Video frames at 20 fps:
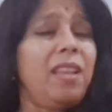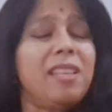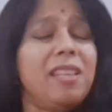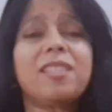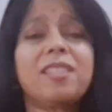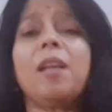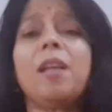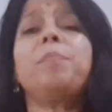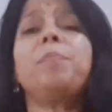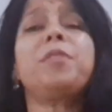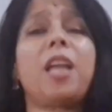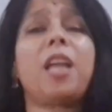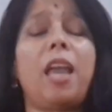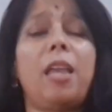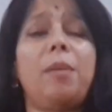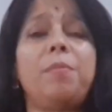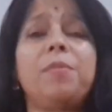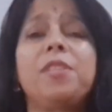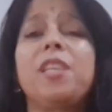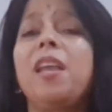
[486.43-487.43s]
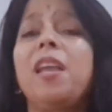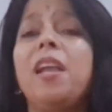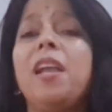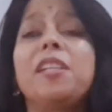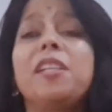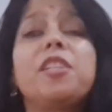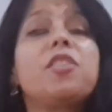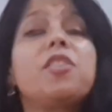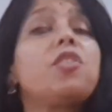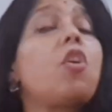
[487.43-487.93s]
Sometimes
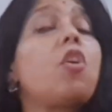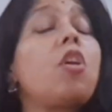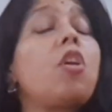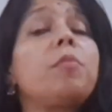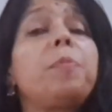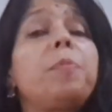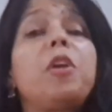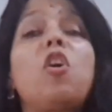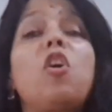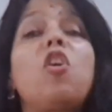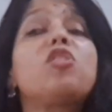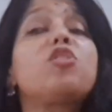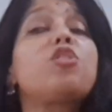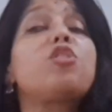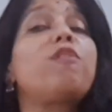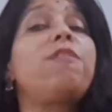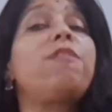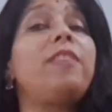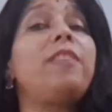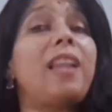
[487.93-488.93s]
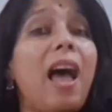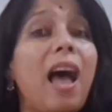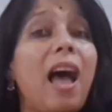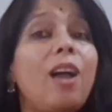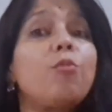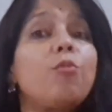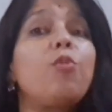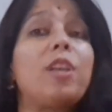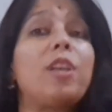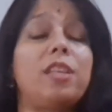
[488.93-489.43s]
it is not because of
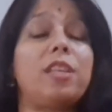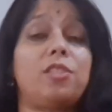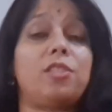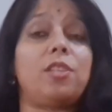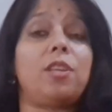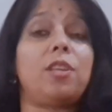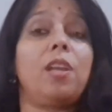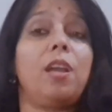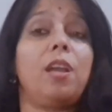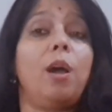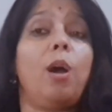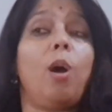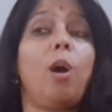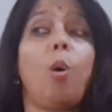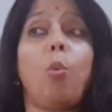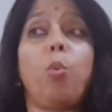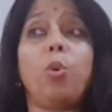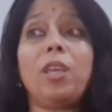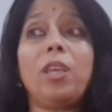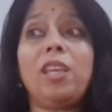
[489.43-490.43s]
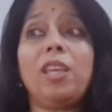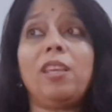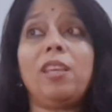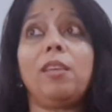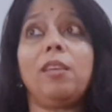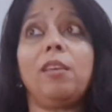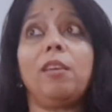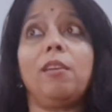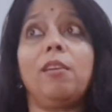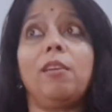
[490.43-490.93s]
language
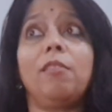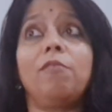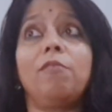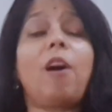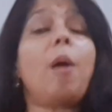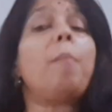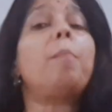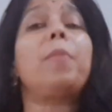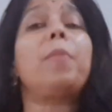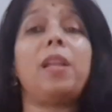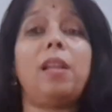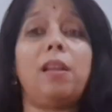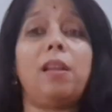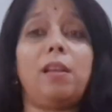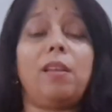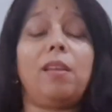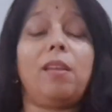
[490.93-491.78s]
we fumble.